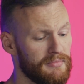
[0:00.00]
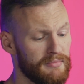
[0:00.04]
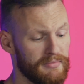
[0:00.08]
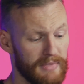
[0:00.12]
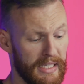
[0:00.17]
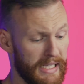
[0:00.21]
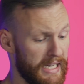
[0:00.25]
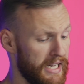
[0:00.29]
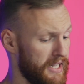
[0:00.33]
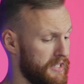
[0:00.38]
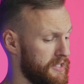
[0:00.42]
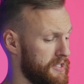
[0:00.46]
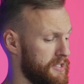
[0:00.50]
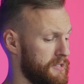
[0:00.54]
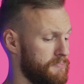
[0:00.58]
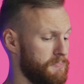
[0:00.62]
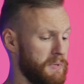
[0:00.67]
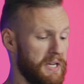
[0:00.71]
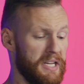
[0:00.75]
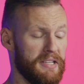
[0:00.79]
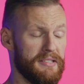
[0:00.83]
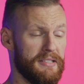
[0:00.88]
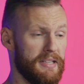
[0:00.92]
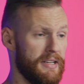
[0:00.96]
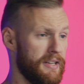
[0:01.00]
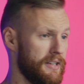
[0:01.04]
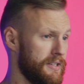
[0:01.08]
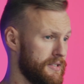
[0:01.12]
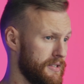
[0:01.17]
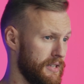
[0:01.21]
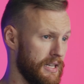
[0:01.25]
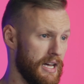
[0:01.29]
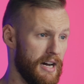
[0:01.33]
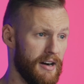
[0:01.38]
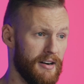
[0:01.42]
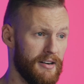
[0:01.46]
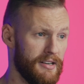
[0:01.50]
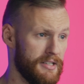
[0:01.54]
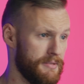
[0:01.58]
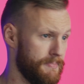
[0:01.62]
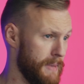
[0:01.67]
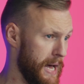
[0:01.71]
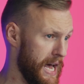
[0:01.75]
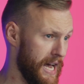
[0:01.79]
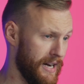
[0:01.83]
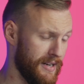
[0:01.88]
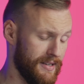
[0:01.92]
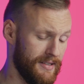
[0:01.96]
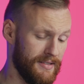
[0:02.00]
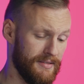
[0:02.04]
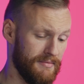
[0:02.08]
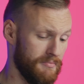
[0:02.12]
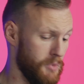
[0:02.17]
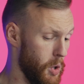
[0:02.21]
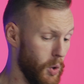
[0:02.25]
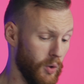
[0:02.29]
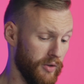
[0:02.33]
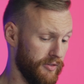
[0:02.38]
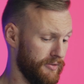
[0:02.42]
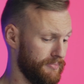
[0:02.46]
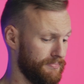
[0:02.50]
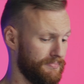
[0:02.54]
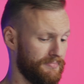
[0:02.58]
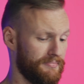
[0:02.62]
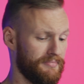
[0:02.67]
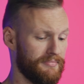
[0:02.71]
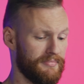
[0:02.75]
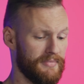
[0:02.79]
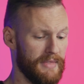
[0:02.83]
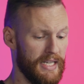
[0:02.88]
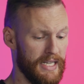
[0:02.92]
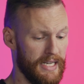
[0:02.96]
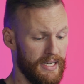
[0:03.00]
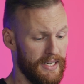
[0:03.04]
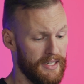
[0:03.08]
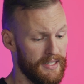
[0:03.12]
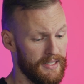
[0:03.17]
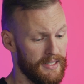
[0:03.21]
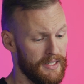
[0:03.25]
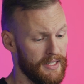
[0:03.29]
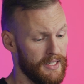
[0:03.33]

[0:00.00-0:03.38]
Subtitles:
Linux, BSD, Solaris, Mac, all of them.